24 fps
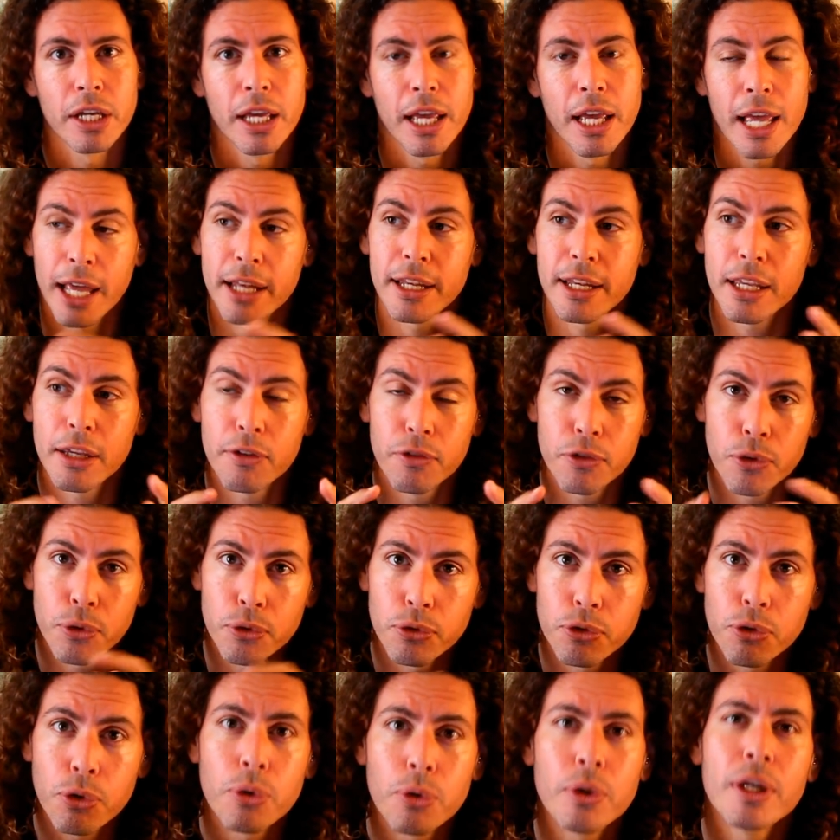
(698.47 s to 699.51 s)
And if you
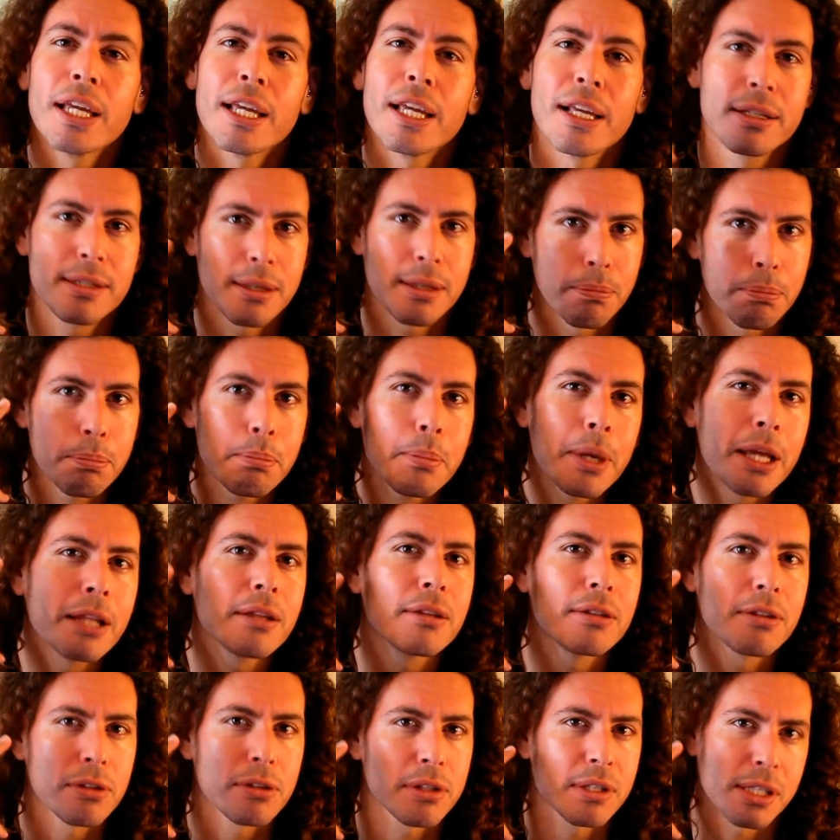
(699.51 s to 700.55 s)
do, it's a
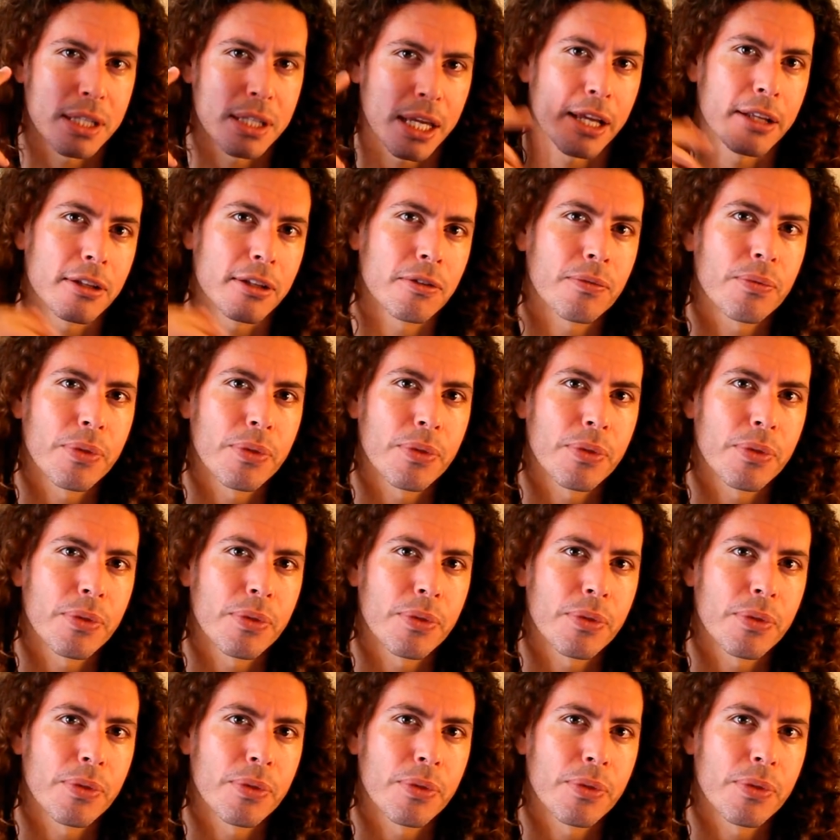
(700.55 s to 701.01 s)
mental state.